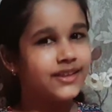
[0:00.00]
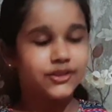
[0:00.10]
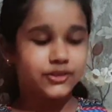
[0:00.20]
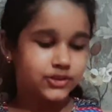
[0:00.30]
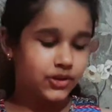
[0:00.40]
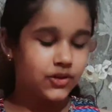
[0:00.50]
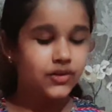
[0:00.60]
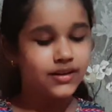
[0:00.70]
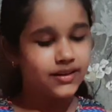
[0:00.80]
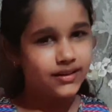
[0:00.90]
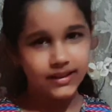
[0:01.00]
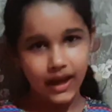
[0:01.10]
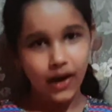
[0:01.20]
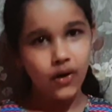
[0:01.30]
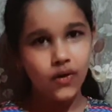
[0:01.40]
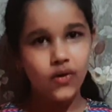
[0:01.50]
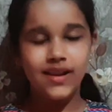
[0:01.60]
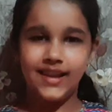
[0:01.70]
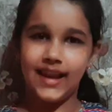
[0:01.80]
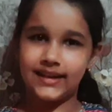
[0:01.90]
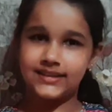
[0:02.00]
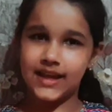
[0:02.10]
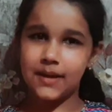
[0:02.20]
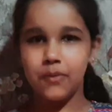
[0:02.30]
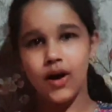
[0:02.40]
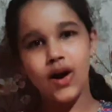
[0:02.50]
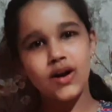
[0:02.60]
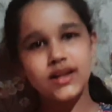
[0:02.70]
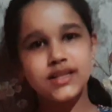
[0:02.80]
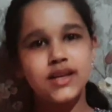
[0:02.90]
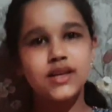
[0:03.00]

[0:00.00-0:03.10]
So now let's unbox.